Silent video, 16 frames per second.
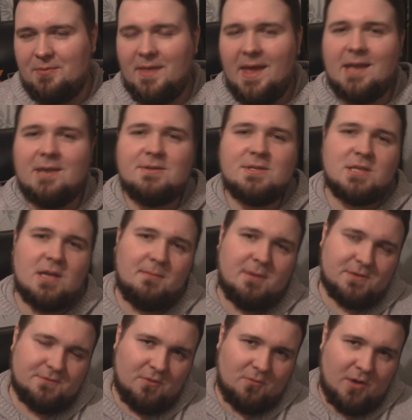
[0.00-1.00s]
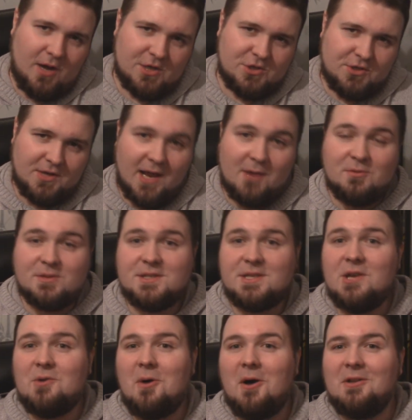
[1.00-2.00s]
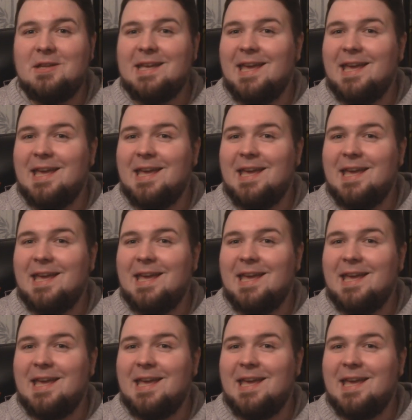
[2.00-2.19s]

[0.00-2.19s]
Thank you so much for watching, and I will see you all